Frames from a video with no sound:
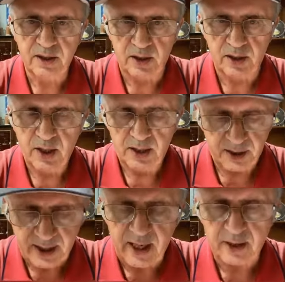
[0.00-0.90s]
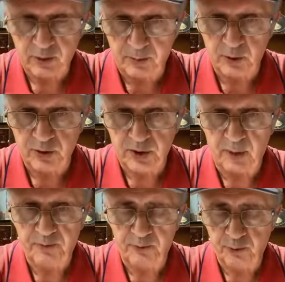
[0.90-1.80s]
uh, you can actually put
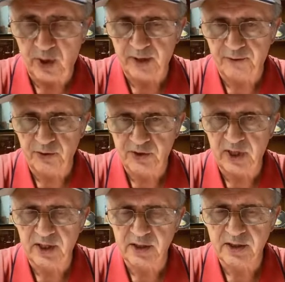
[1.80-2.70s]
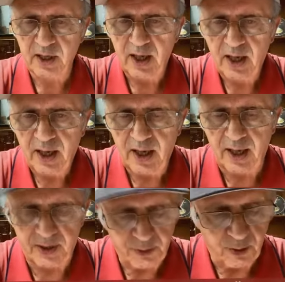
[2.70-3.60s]
up quite a few singers
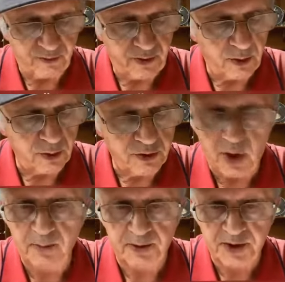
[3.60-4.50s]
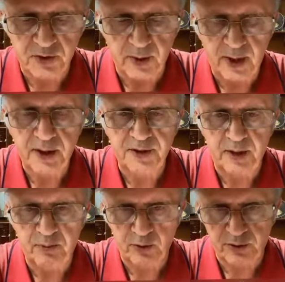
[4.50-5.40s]
uh, do a very good job with this one.
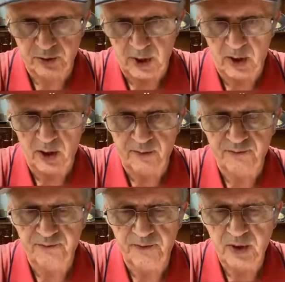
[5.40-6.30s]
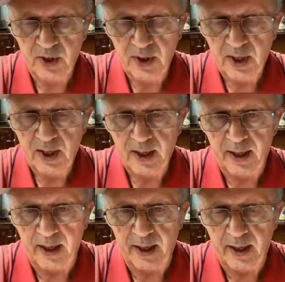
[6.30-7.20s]
They put a lot of
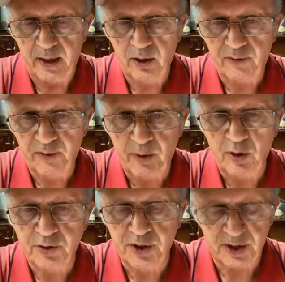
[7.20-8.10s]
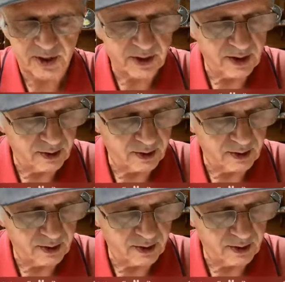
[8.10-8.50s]
uh, a lot of emotion in it,